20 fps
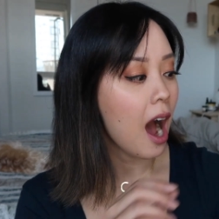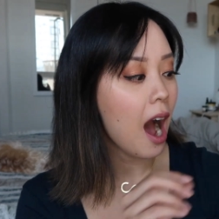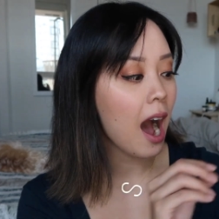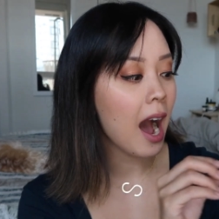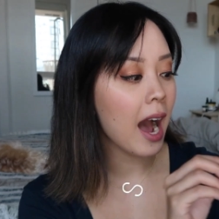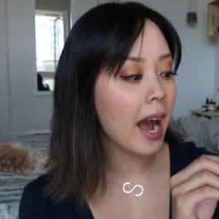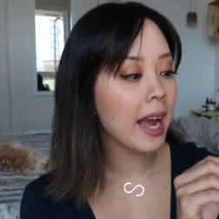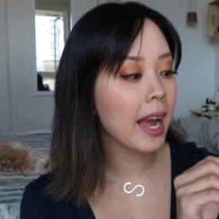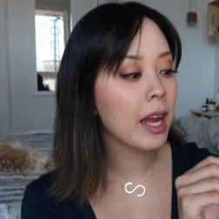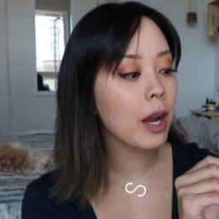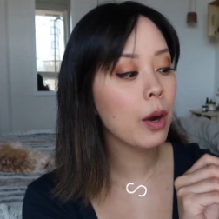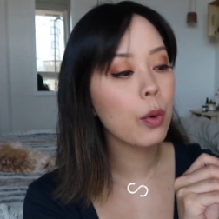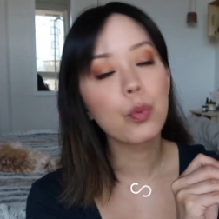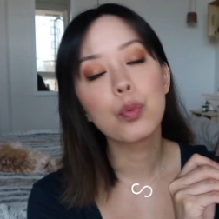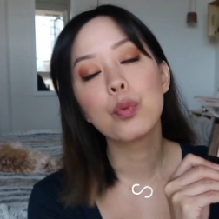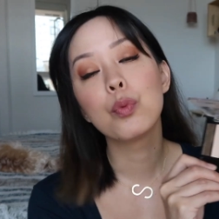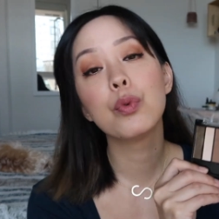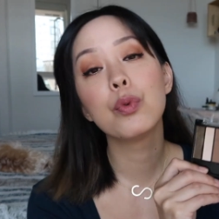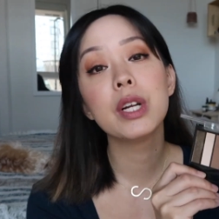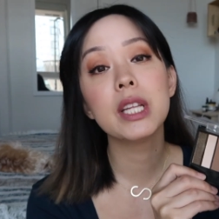I
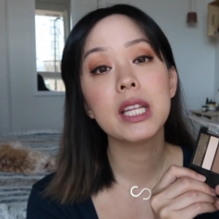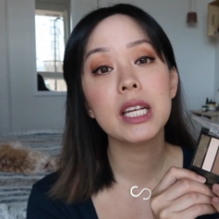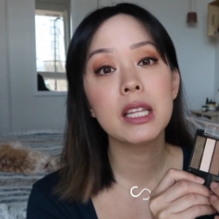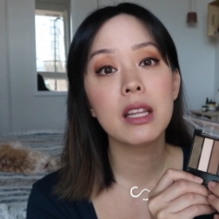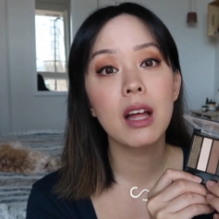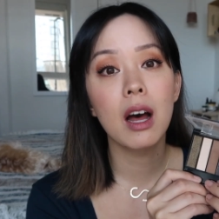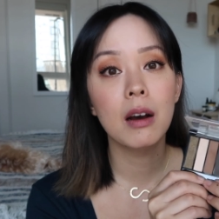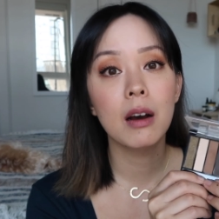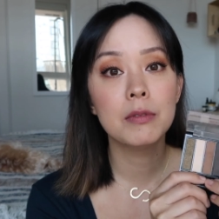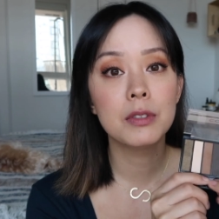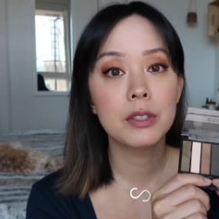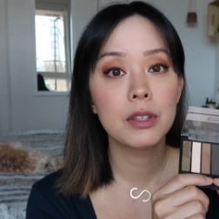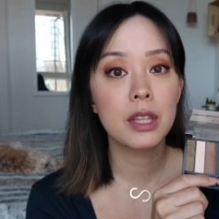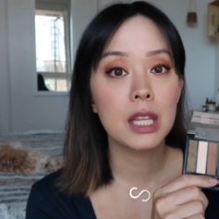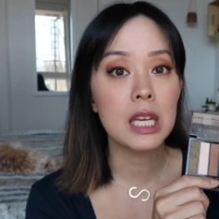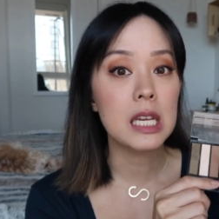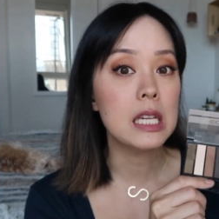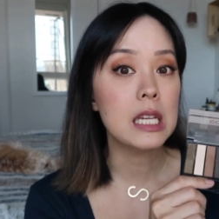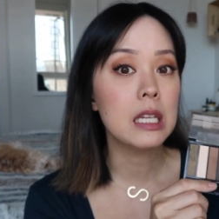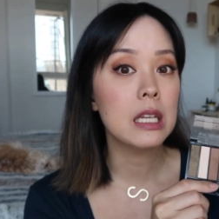really loved
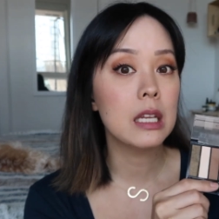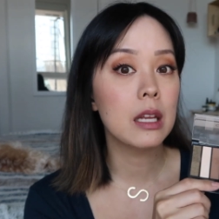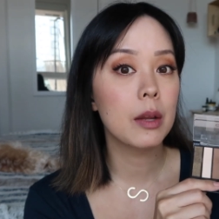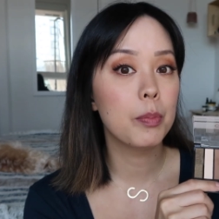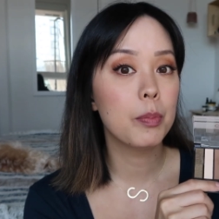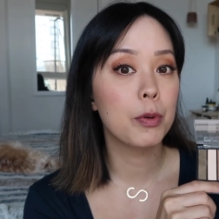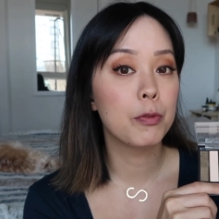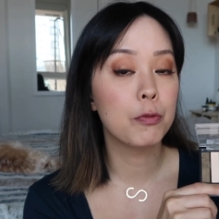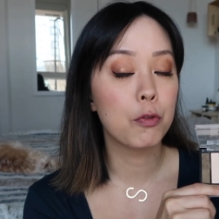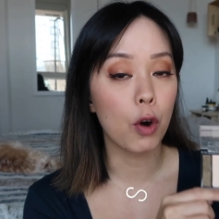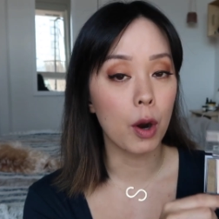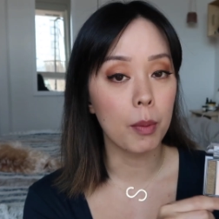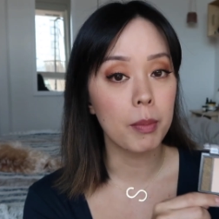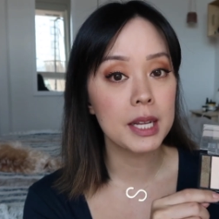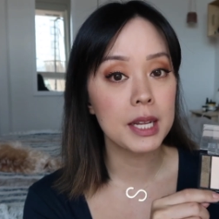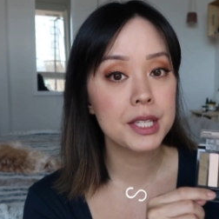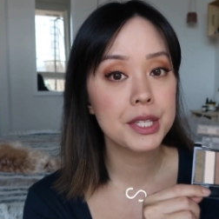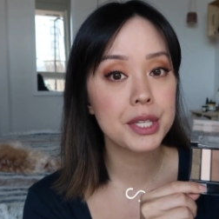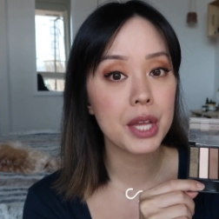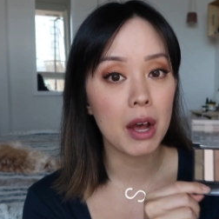the
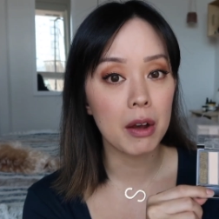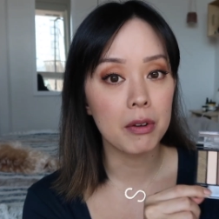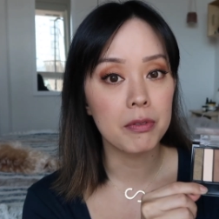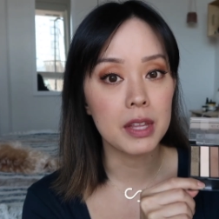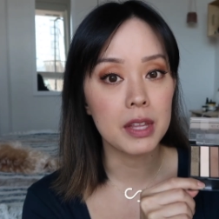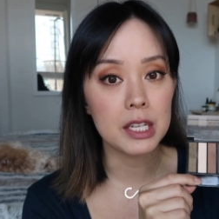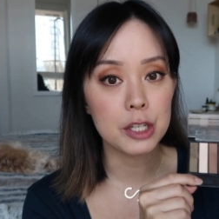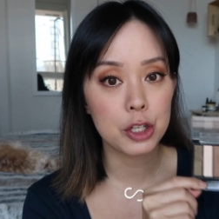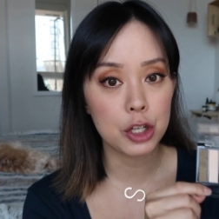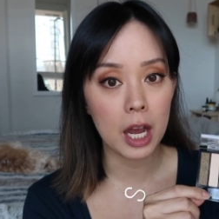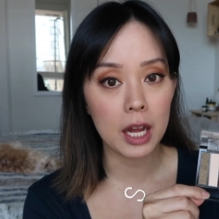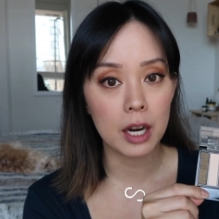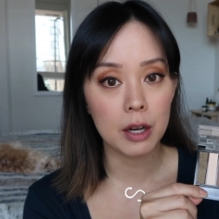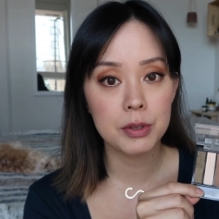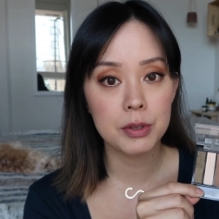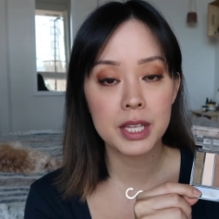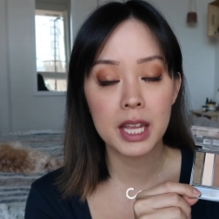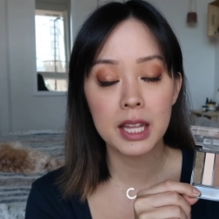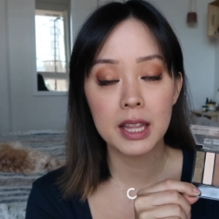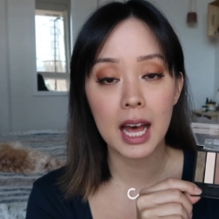performance of these
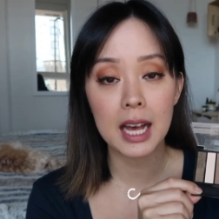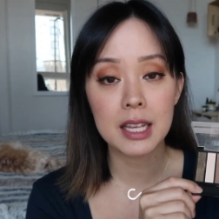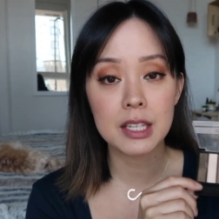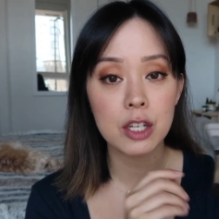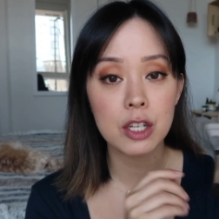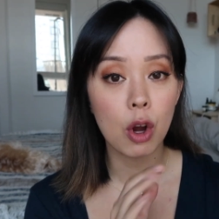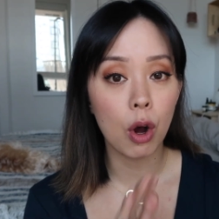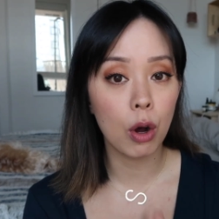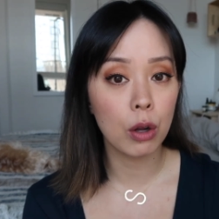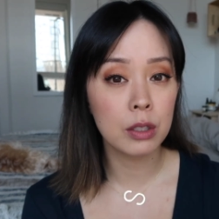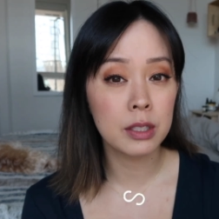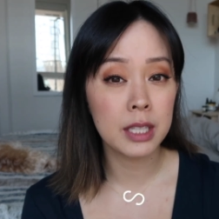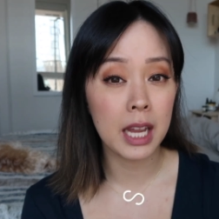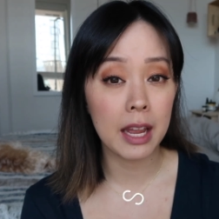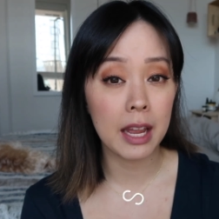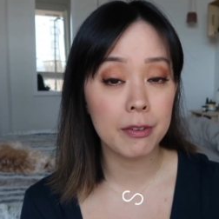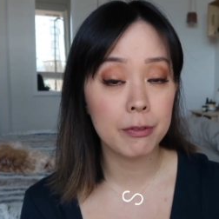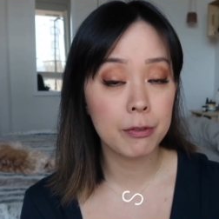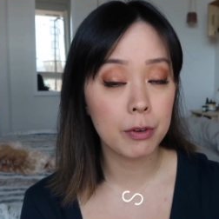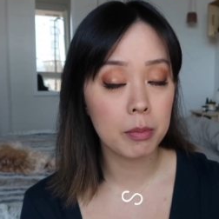shadows. They lasted all
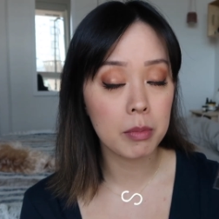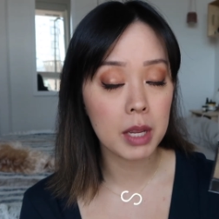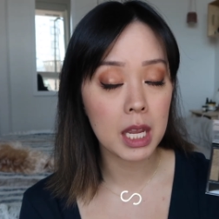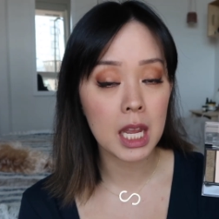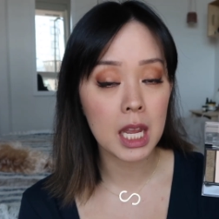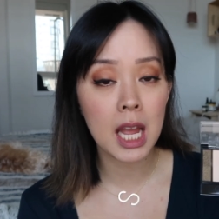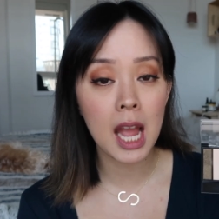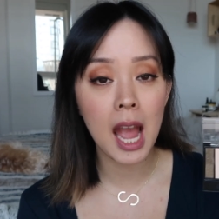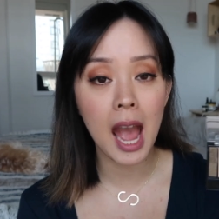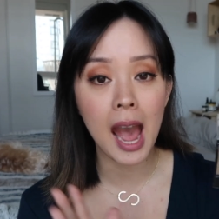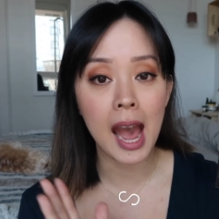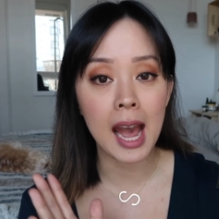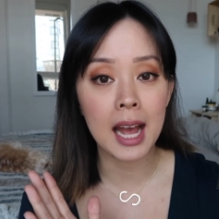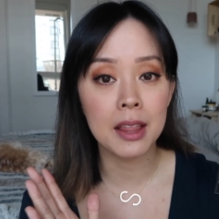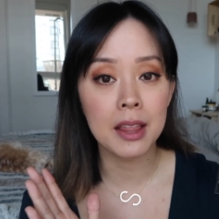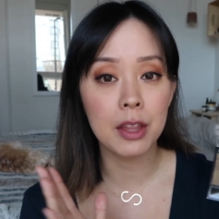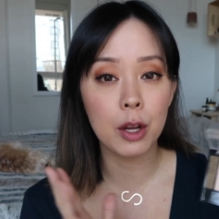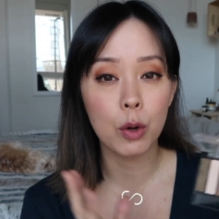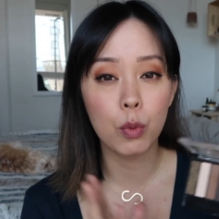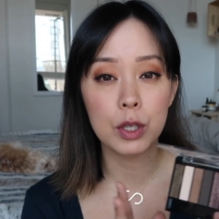day for me,
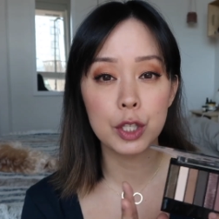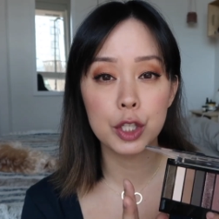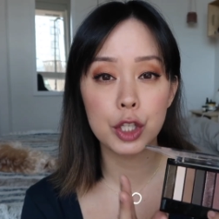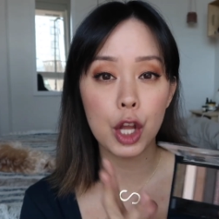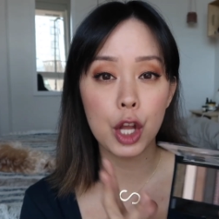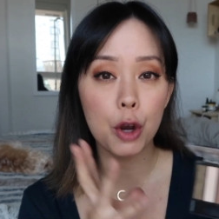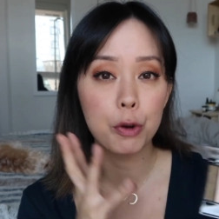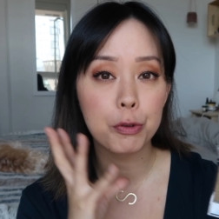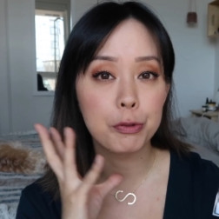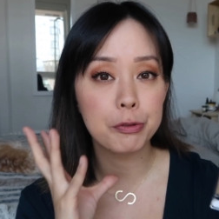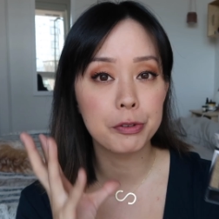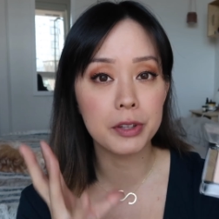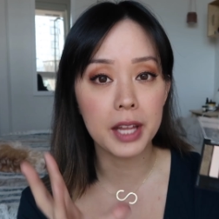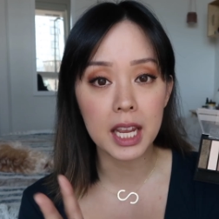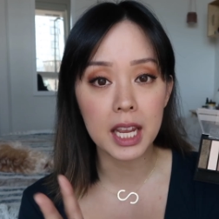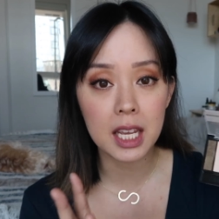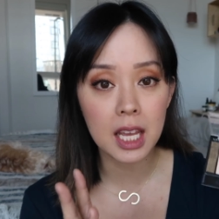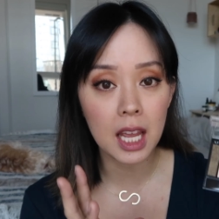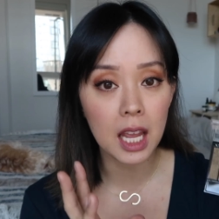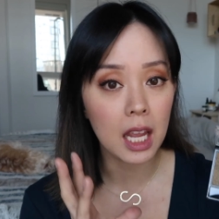and there was no
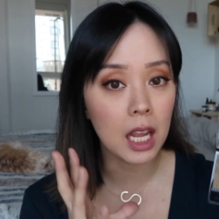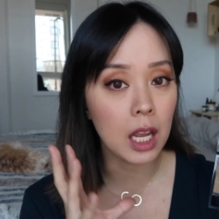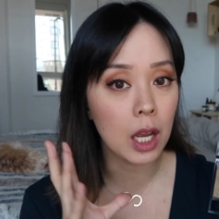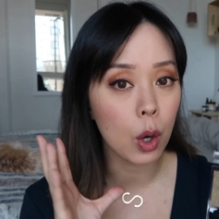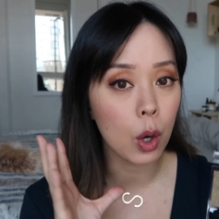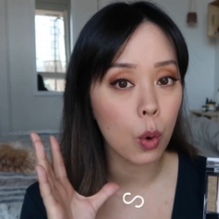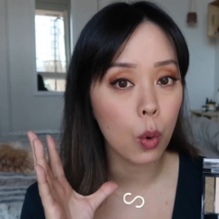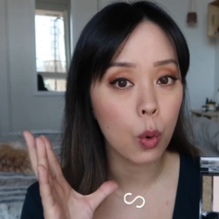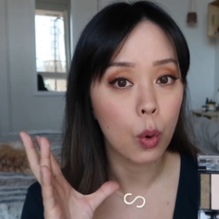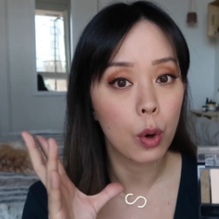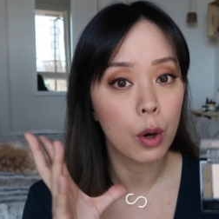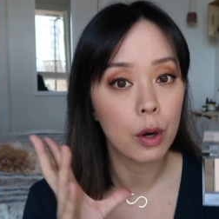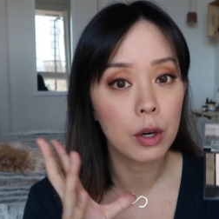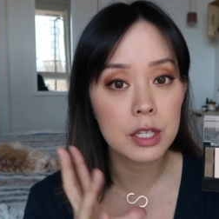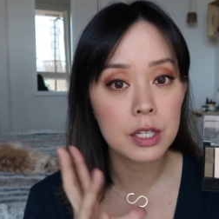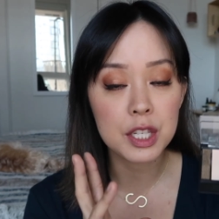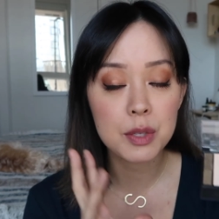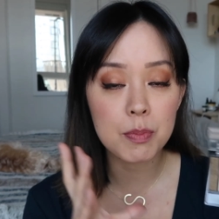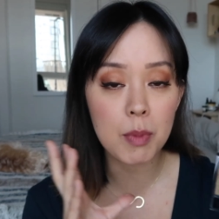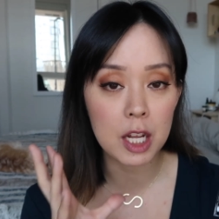flaking
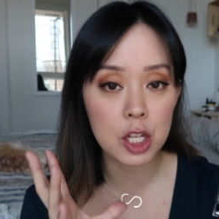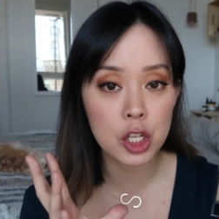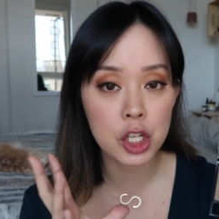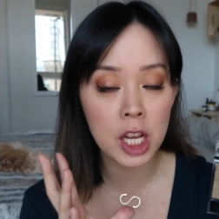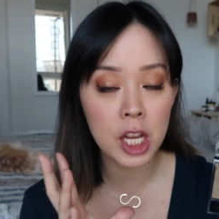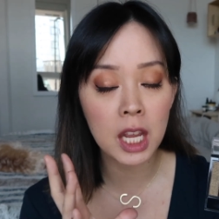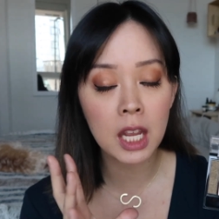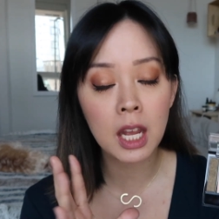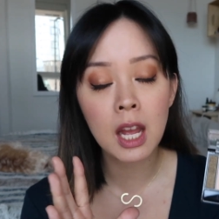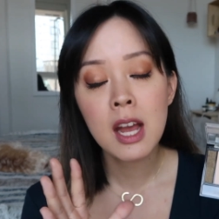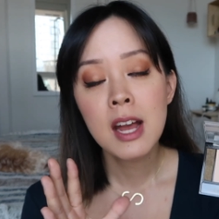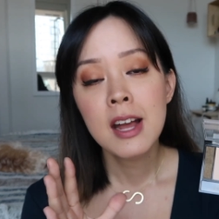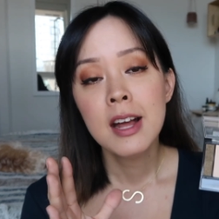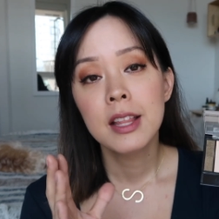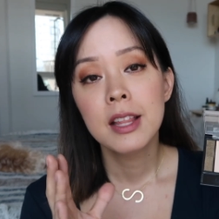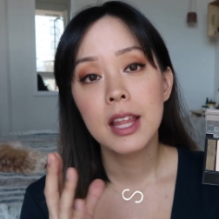or smudging.